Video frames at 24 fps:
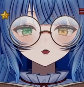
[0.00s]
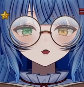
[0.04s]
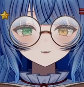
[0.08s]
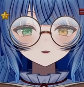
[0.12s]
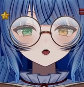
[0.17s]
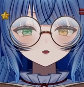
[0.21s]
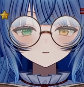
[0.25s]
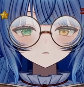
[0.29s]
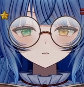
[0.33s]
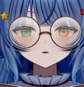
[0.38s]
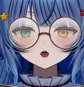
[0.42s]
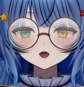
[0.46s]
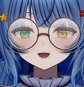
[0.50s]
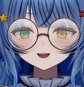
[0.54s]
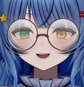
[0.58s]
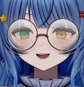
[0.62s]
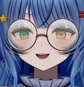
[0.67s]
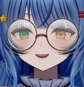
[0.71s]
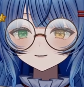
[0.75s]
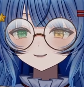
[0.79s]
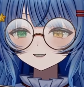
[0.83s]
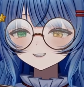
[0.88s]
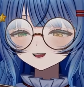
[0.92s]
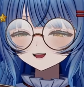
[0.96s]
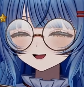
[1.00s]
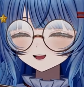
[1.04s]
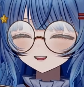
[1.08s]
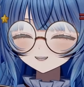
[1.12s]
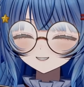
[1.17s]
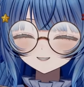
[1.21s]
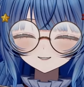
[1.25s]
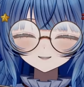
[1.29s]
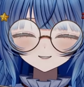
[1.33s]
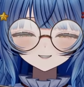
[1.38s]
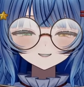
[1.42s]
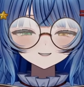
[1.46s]
about what even
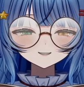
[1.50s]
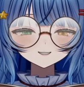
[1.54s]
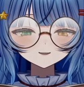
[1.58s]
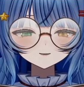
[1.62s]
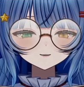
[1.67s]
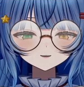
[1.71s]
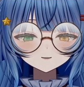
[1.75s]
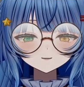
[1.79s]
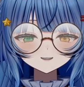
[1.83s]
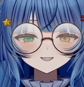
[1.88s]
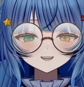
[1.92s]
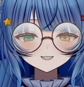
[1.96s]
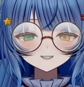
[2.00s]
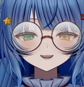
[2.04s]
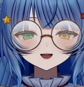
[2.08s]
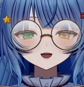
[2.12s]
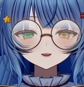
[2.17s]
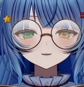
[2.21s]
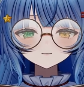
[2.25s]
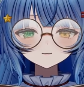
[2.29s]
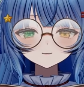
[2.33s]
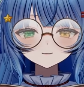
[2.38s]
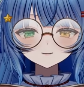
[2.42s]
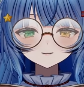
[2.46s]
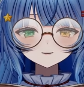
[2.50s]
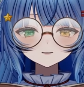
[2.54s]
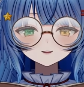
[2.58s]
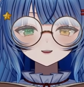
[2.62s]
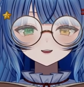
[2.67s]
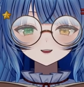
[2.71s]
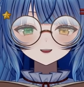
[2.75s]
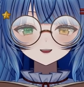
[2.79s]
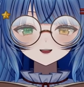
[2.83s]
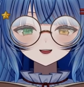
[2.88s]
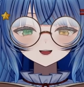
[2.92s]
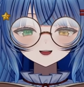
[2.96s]
is a solo
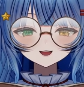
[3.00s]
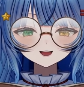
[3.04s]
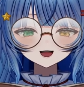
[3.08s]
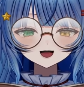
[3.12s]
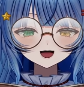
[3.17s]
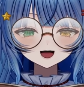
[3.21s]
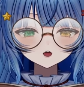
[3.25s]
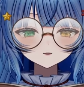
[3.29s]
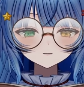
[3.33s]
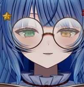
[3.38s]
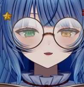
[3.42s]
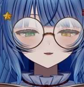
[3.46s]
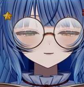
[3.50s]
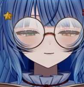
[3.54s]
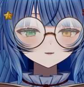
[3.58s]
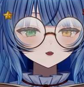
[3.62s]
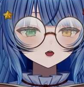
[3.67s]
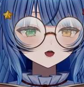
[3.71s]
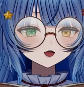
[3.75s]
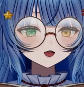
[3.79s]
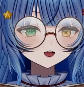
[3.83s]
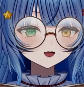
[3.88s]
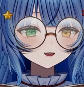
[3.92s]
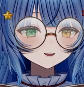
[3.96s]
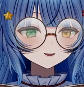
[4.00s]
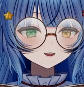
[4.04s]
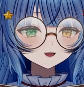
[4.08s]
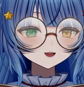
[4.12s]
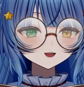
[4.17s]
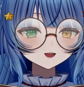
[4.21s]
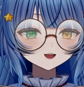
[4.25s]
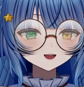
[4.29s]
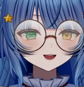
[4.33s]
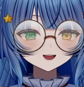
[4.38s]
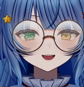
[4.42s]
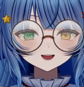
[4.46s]
TTRPG, how they're played,
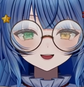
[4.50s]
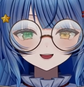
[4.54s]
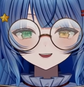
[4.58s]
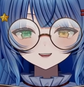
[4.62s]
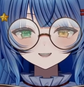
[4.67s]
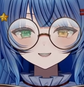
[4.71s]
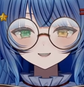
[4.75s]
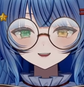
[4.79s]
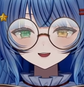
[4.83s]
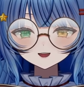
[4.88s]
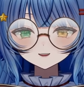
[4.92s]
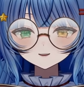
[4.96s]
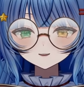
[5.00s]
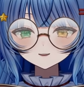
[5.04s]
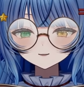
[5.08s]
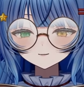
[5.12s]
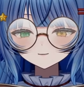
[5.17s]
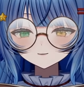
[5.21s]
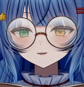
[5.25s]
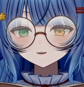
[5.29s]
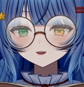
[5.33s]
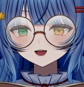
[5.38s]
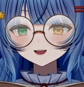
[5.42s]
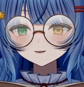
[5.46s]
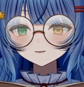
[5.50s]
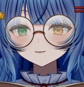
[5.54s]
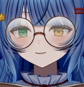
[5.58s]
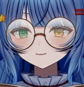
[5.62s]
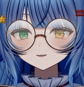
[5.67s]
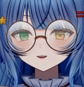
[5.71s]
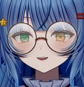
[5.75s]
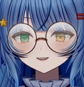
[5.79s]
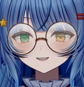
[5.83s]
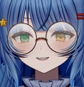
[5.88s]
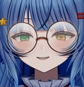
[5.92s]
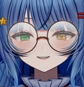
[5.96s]
and the different types
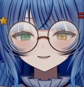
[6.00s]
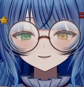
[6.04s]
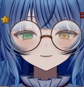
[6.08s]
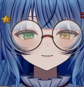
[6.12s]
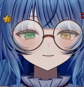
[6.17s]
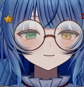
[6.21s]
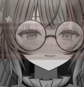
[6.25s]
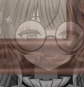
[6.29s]
that exist.